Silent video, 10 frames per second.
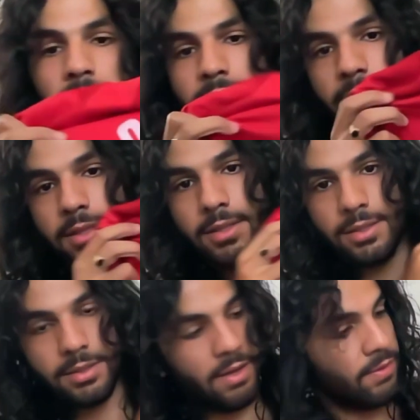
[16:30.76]

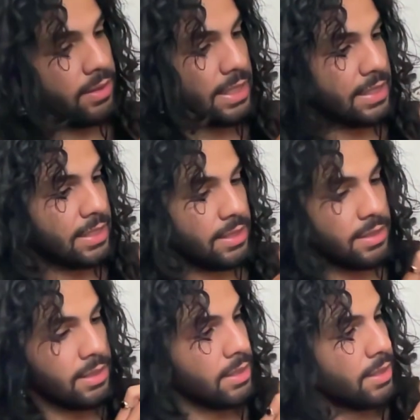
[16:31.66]
this is
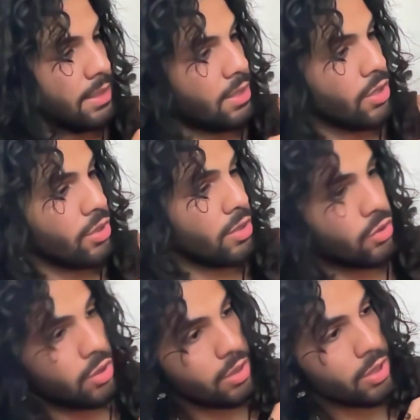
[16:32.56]

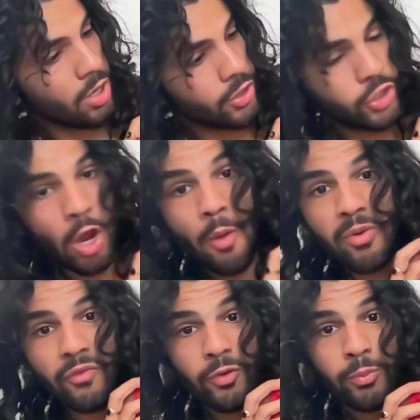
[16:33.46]
a
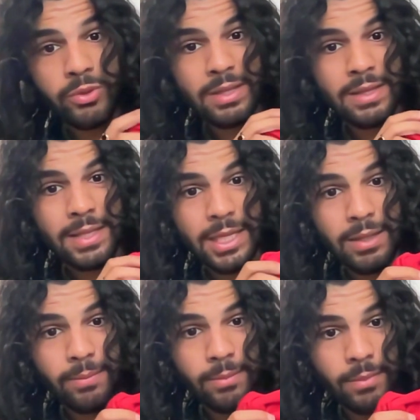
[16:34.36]
German football
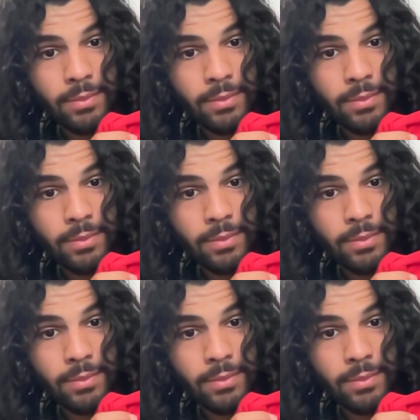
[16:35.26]
team.